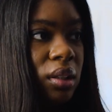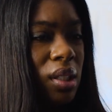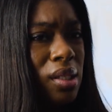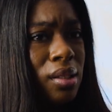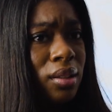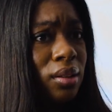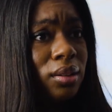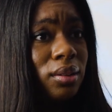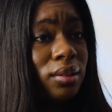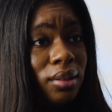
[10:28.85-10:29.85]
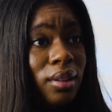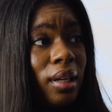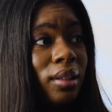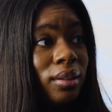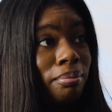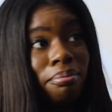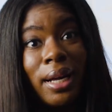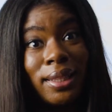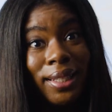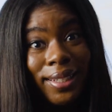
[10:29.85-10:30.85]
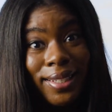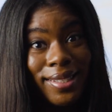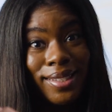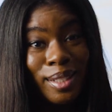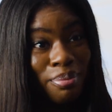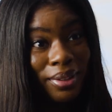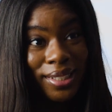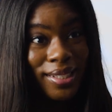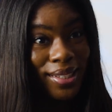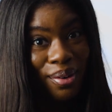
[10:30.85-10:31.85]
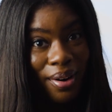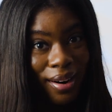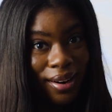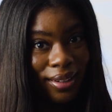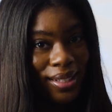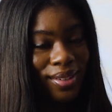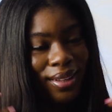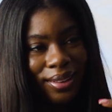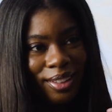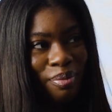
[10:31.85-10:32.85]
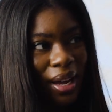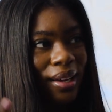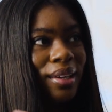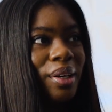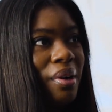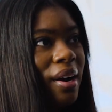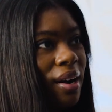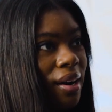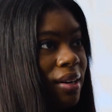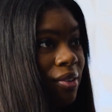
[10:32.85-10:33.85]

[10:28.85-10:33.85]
Just, my thing is super, just go hard. That's all I live by, go hard.